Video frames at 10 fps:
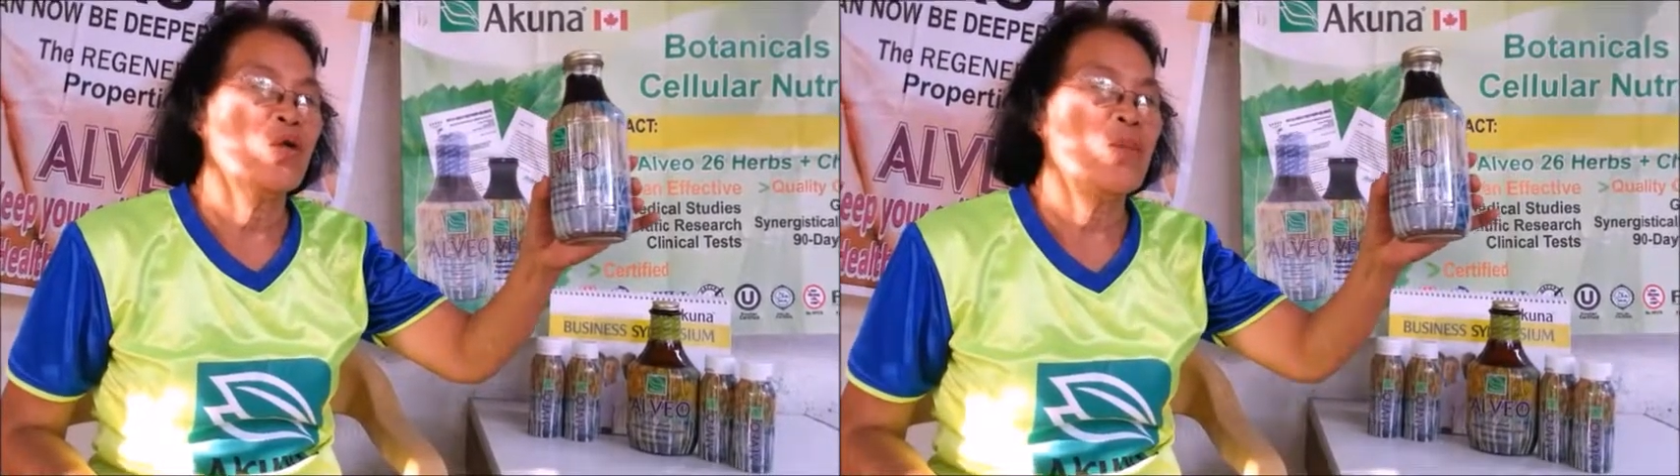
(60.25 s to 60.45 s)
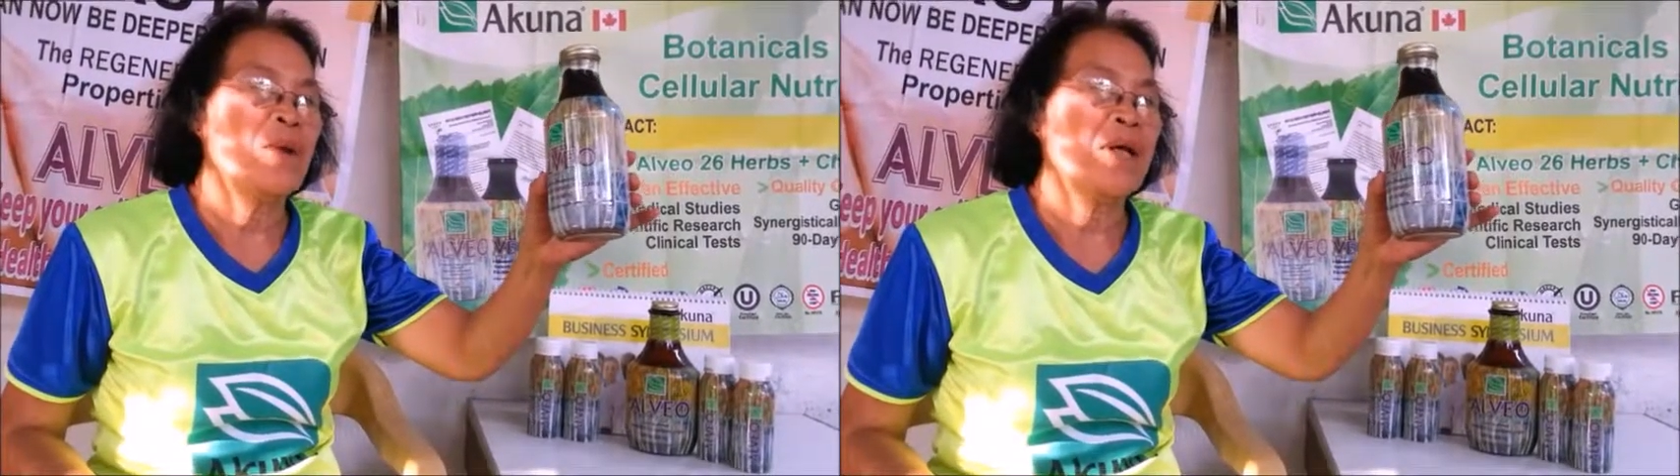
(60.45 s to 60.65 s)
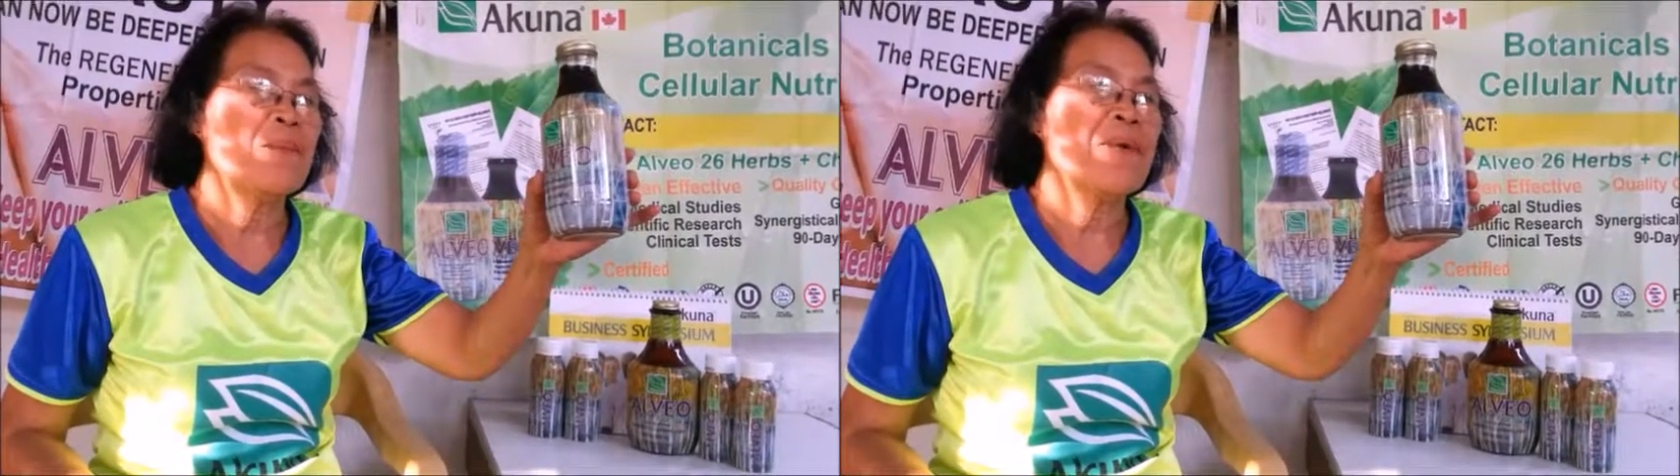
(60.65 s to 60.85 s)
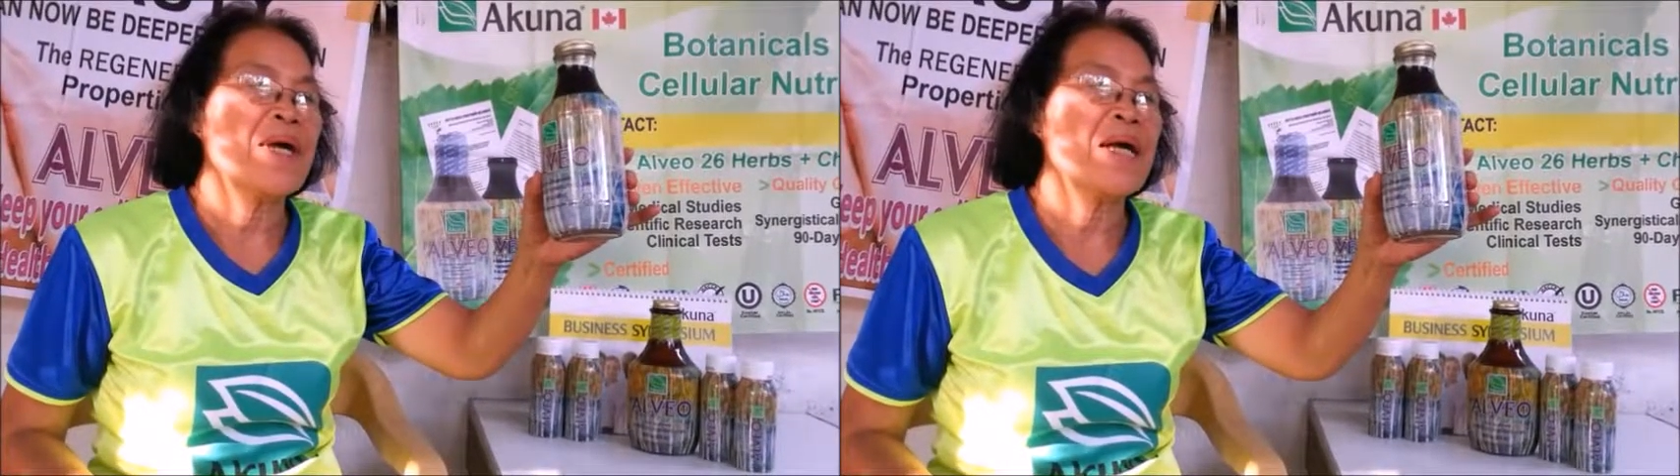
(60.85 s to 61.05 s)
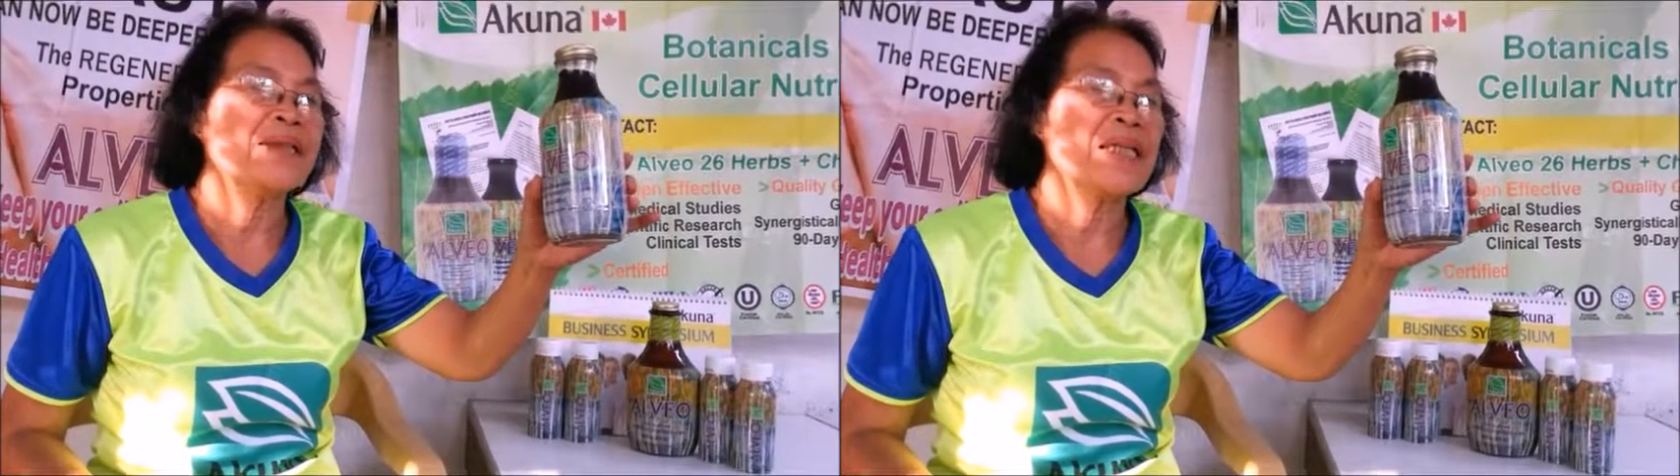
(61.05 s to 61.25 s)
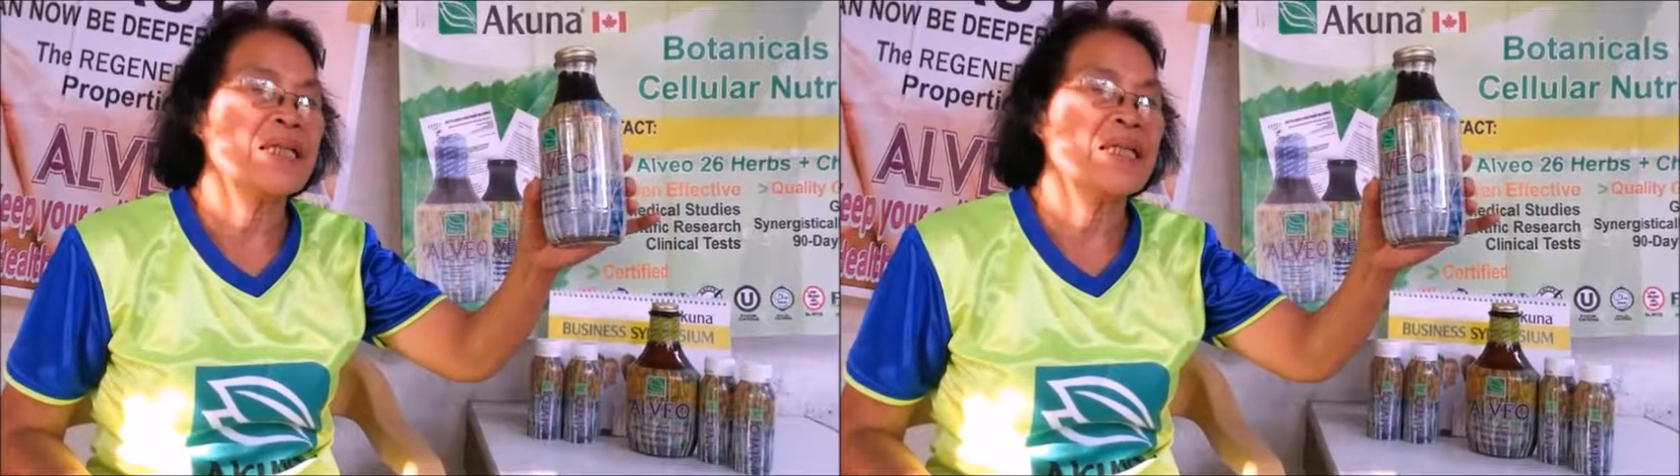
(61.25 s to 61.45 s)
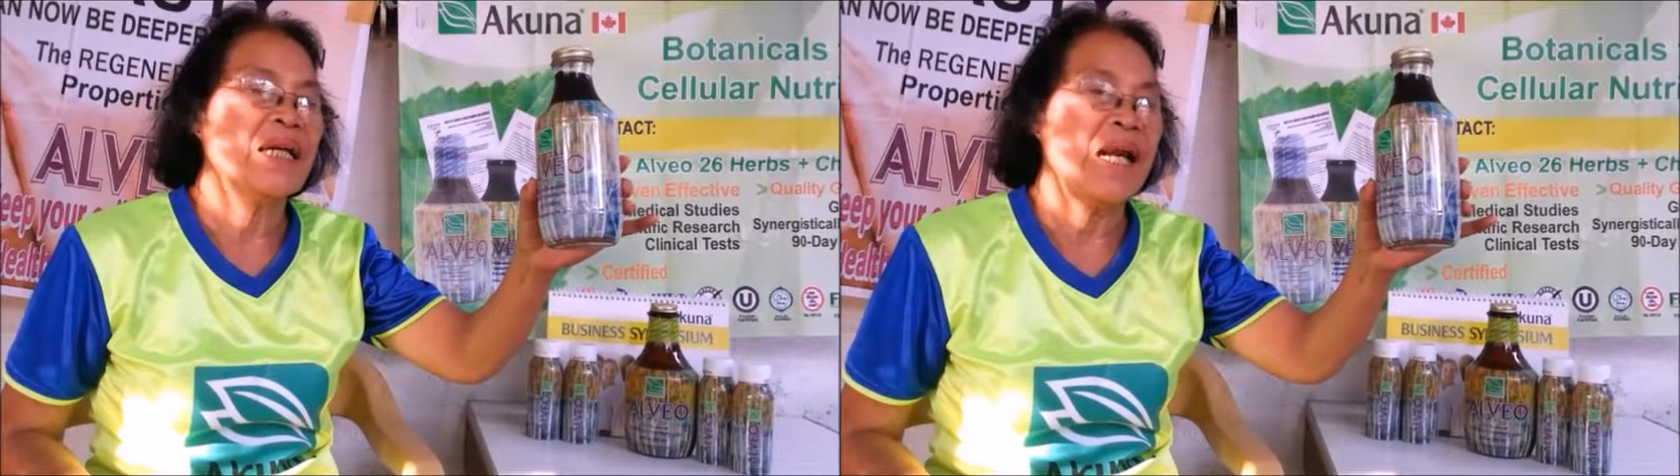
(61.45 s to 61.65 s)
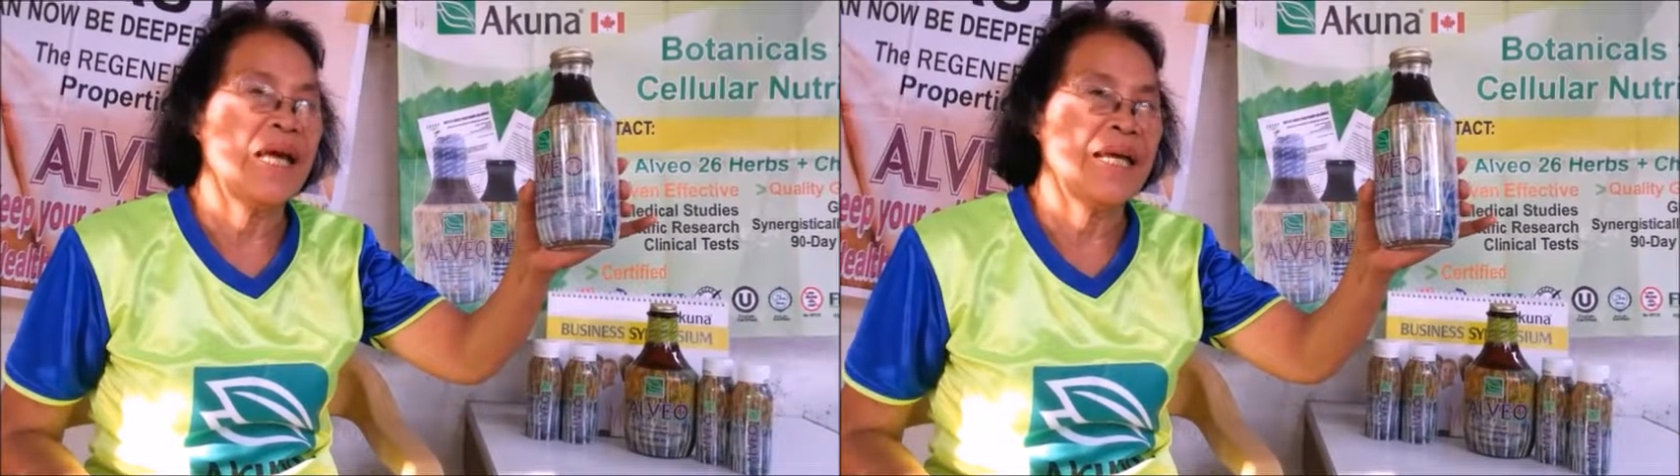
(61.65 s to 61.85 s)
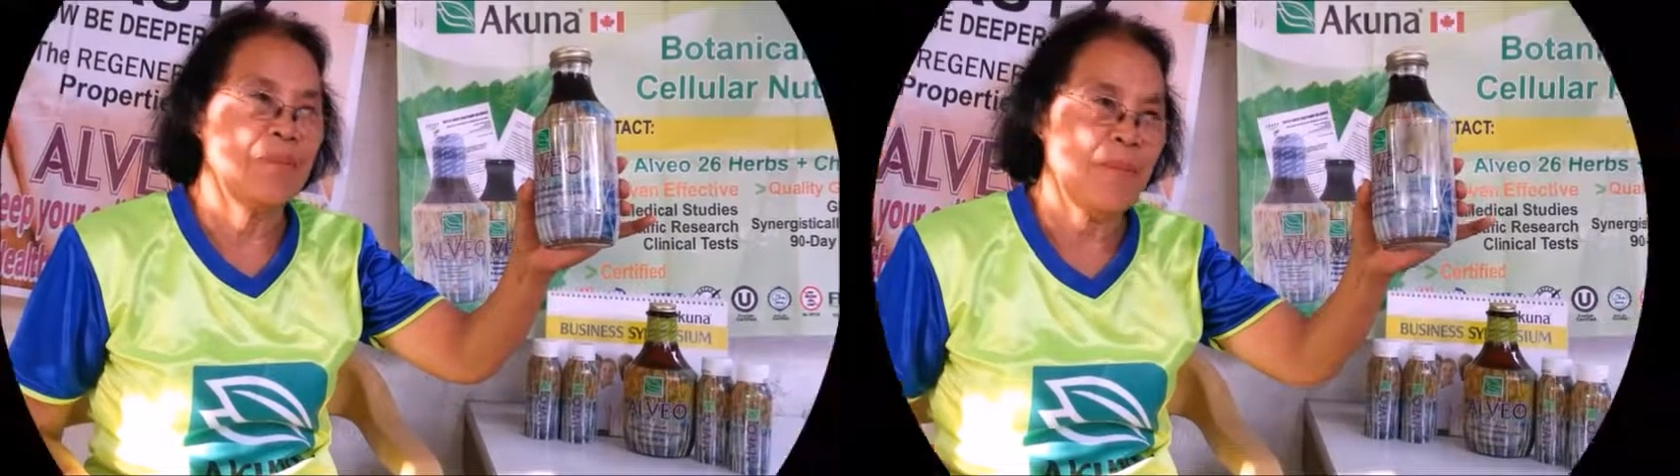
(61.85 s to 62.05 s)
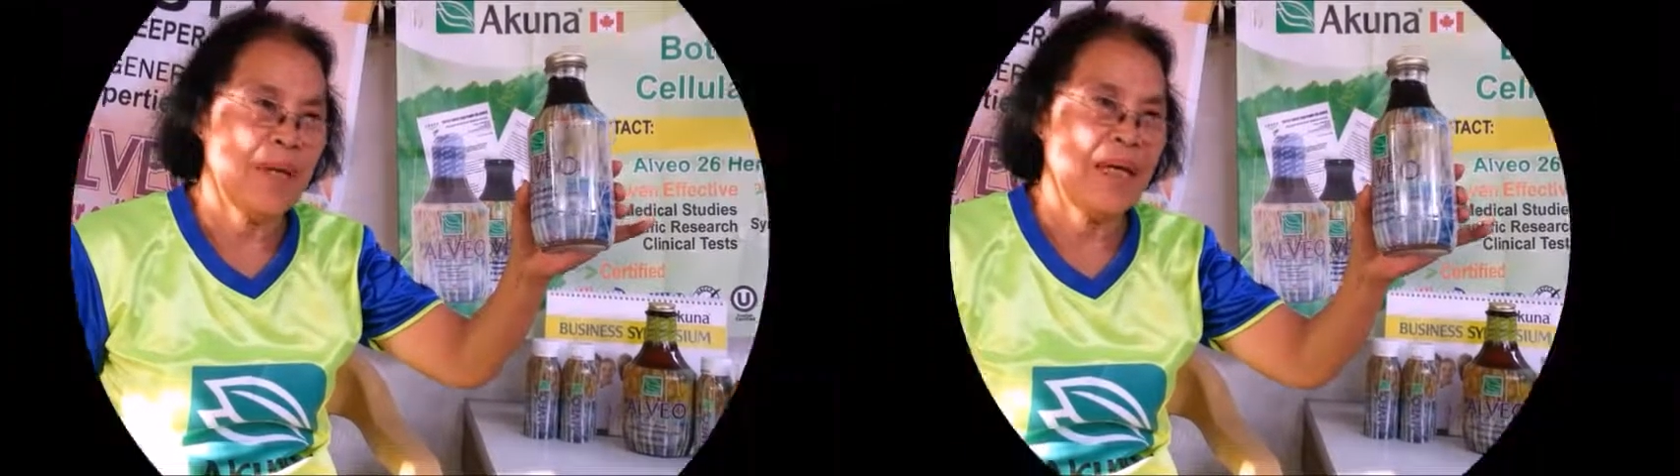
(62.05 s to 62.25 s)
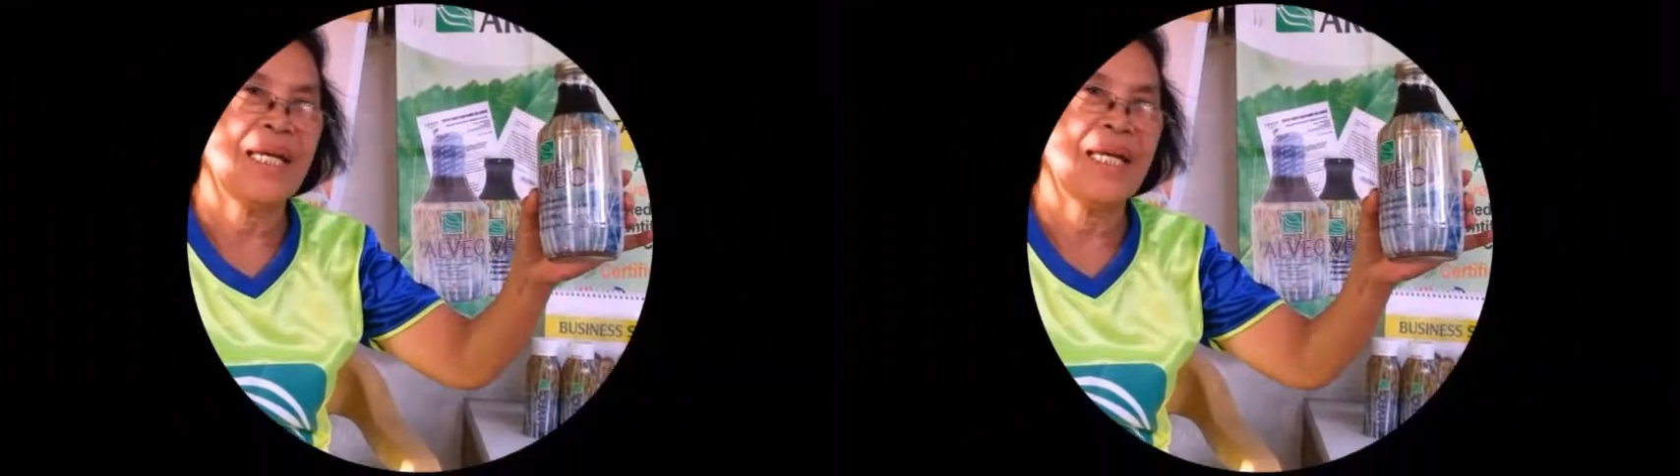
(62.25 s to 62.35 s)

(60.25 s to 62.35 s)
to become healthy like.